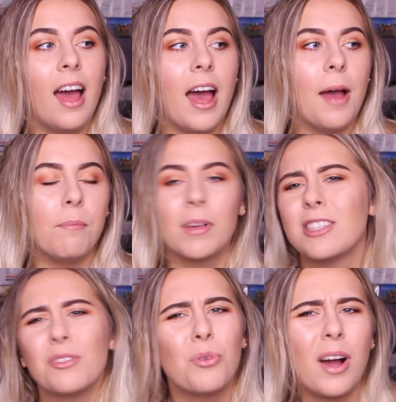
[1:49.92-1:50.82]
because
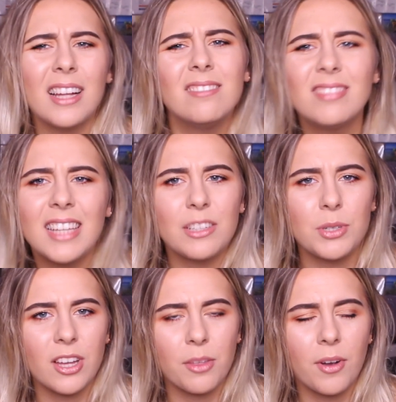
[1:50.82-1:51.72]
they're all quite near to
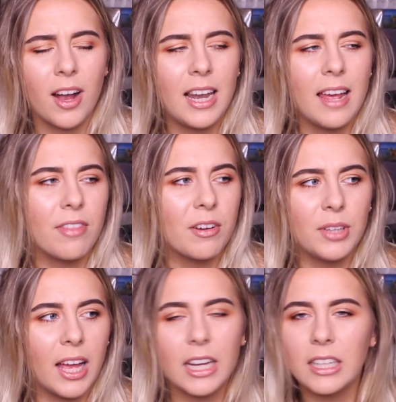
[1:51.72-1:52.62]
each other where I live. They're
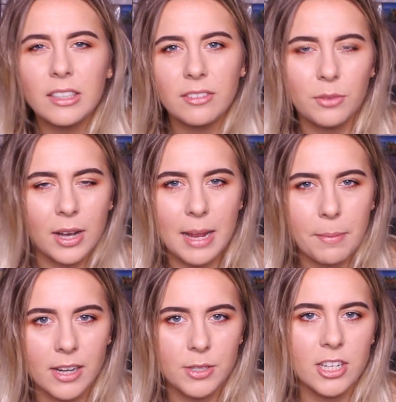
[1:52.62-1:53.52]
all like quite
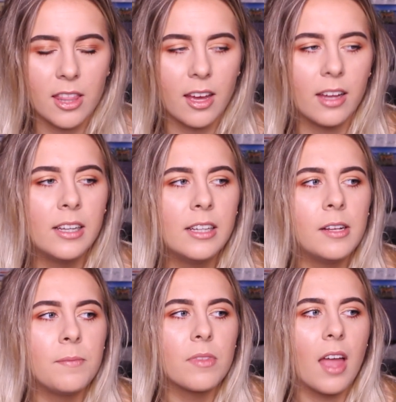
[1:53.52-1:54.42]
nearby to each other.
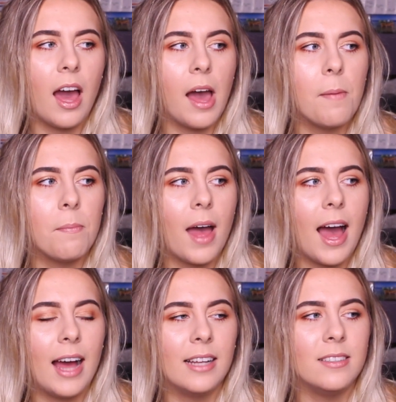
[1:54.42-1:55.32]

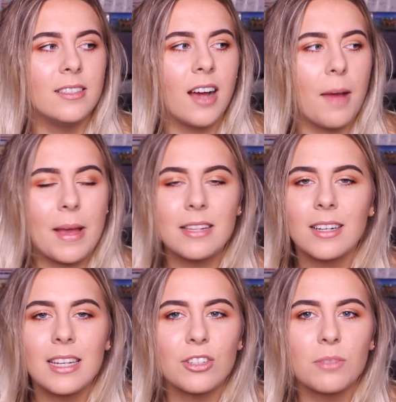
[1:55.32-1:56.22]
And I
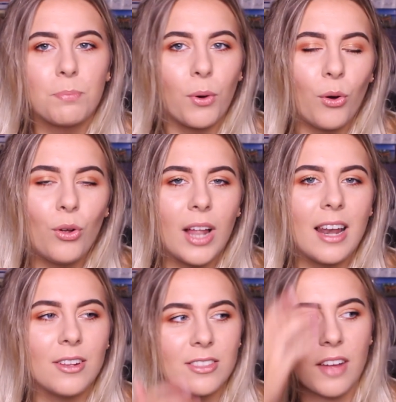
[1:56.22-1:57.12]
basically just bought like
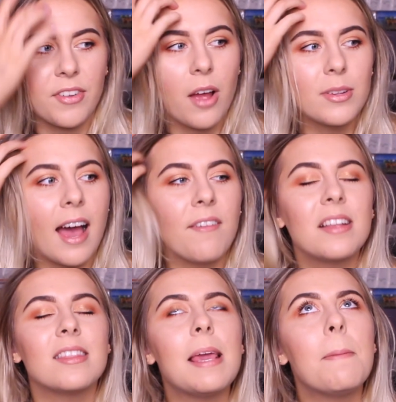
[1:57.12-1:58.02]
loads of stuff, and I was
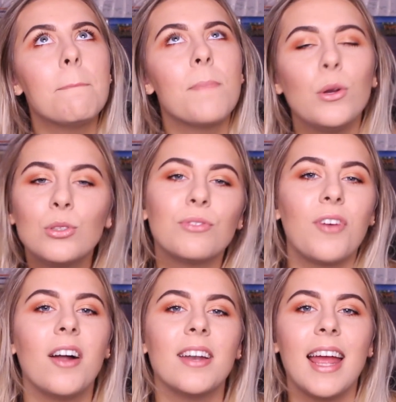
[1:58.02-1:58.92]
having the most
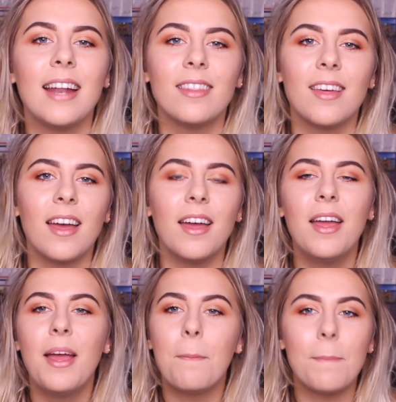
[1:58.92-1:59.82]
fun in the
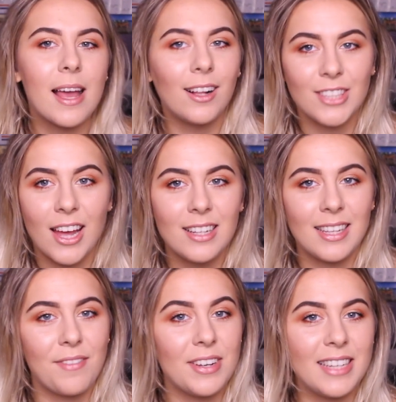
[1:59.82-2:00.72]
meat
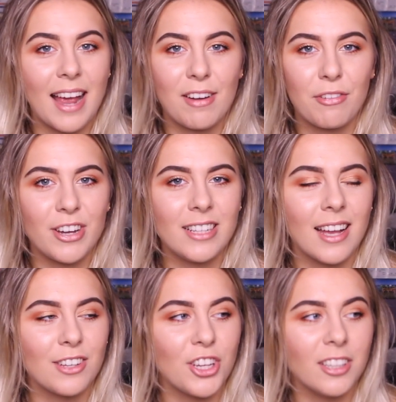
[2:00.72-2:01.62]
alternative and dairy free
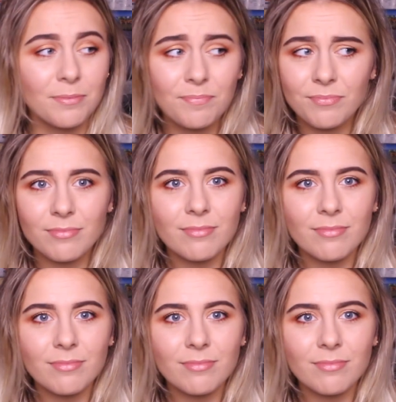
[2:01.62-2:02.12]
section.